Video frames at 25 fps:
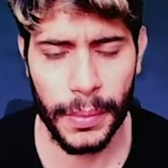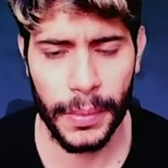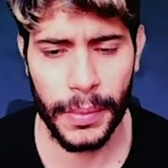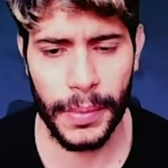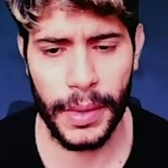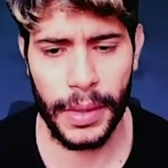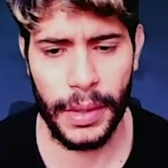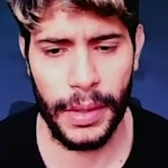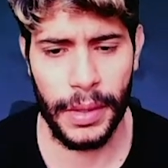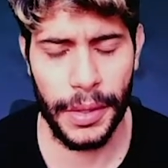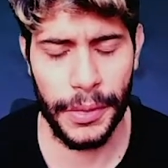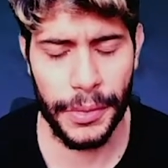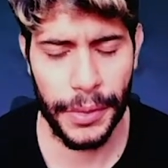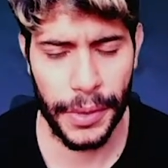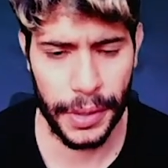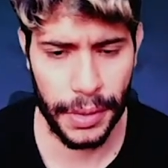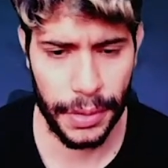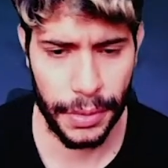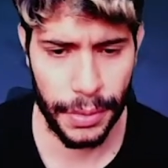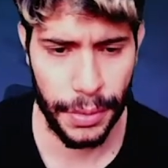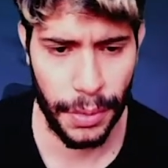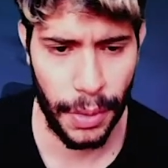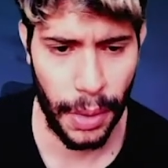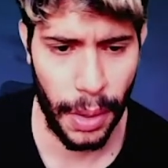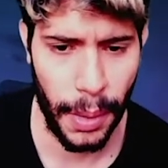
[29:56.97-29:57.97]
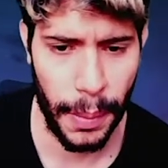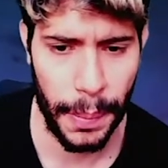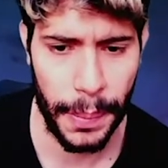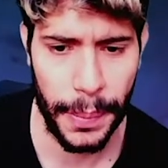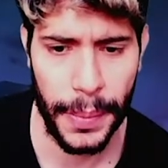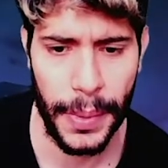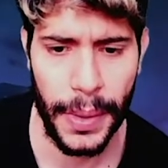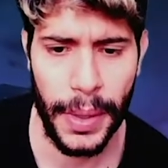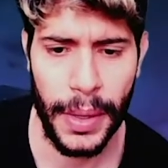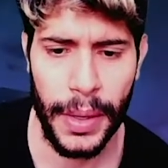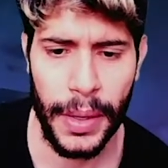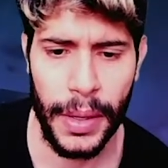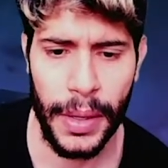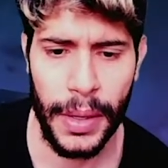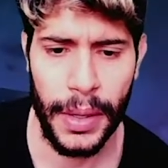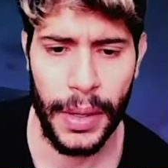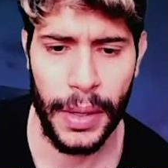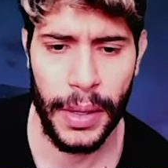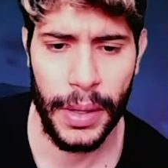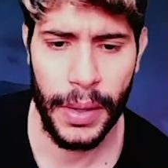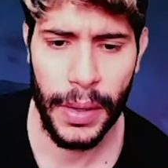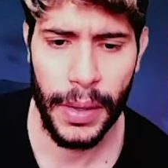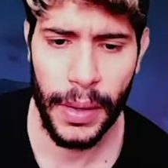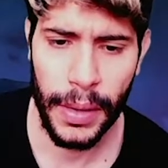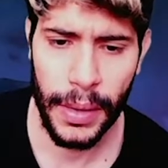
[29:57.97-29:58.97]
defense drop,
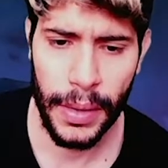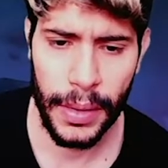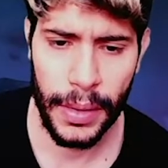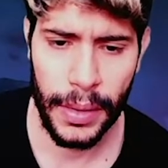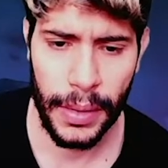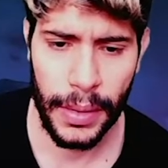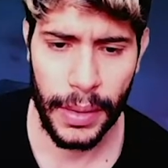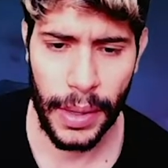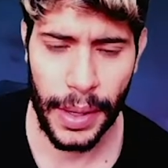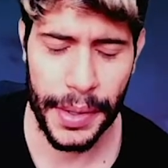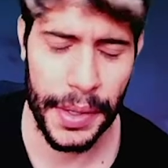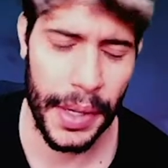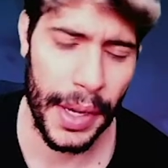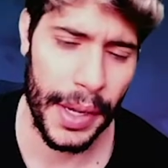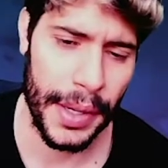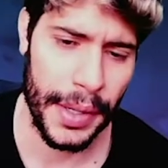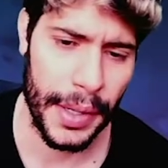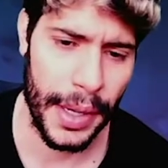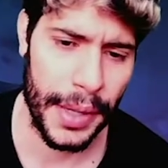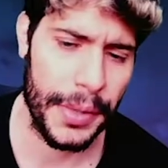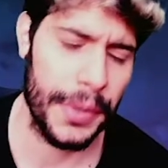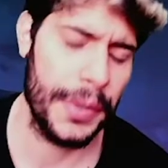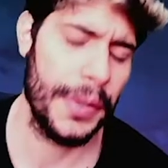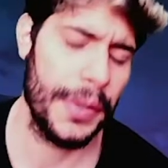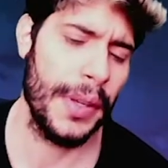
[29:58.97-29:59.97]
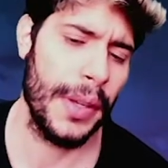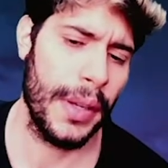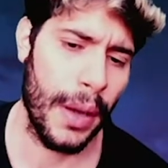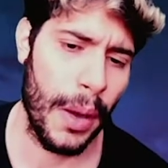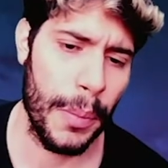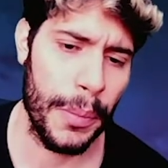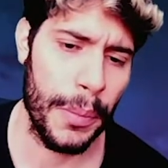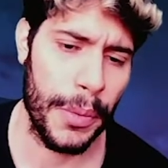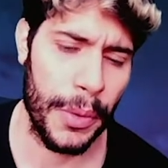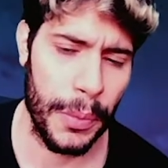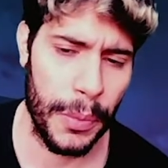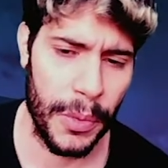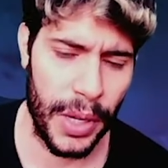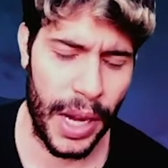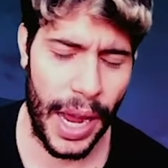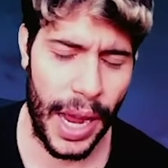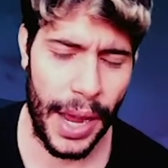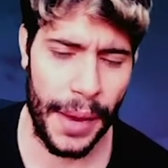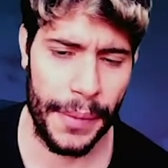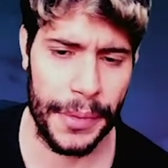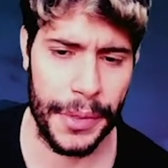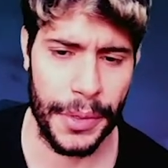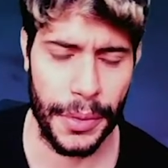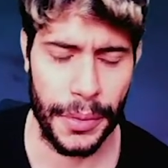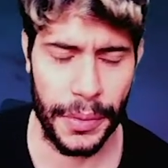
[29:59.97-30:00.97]
I think Umbreon would
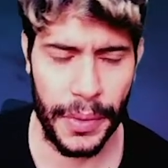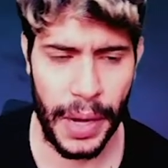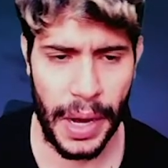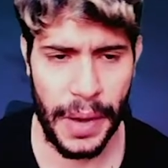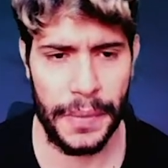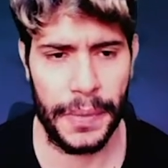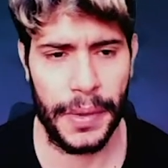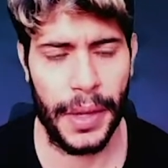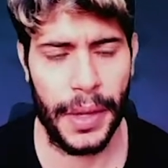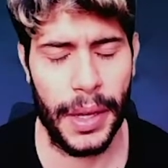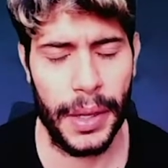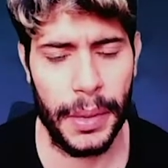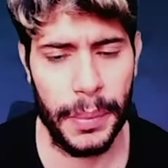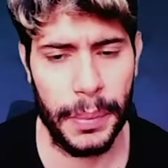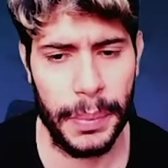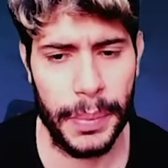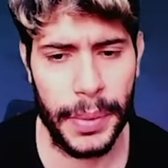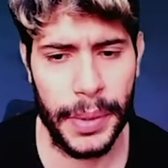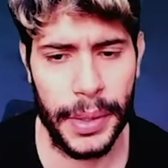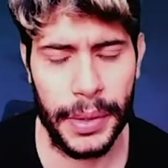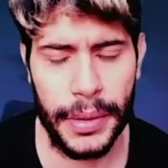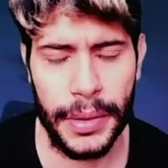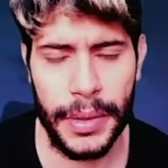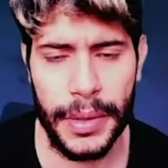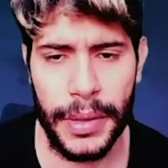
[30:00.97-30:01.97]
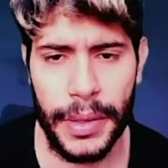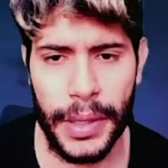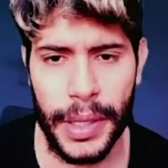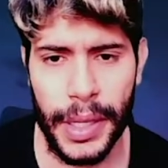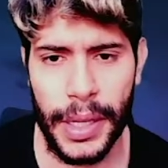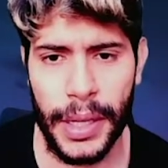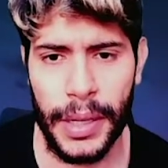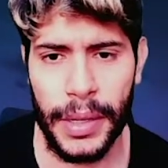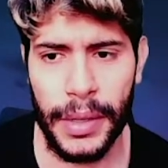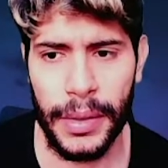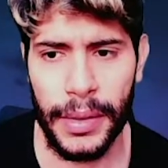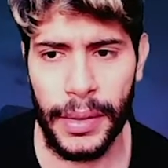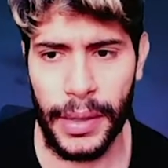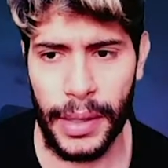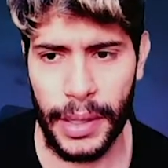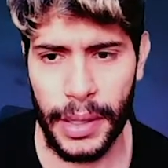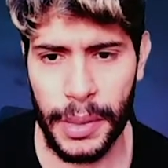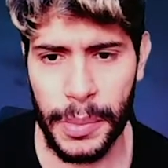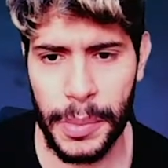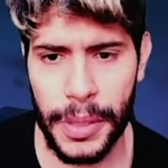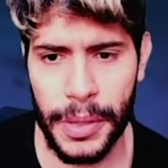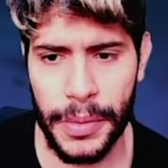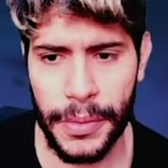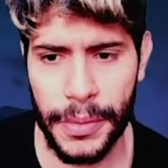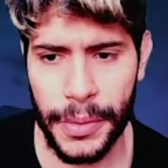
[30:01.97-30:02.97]
have survived that, but yeah, a little
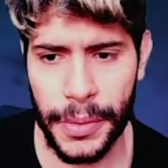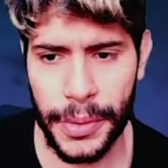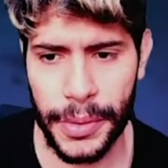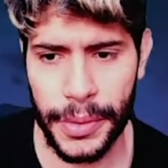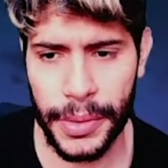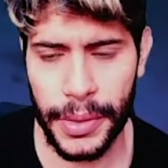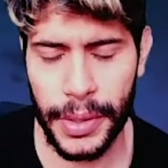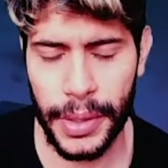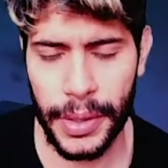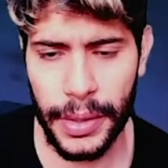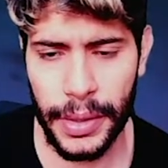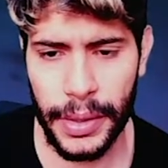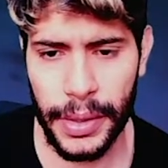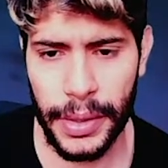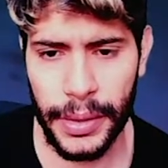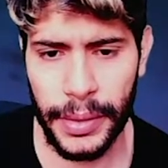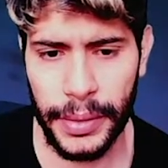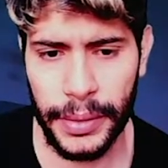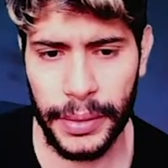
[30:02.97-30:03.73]
bit unfortunate there.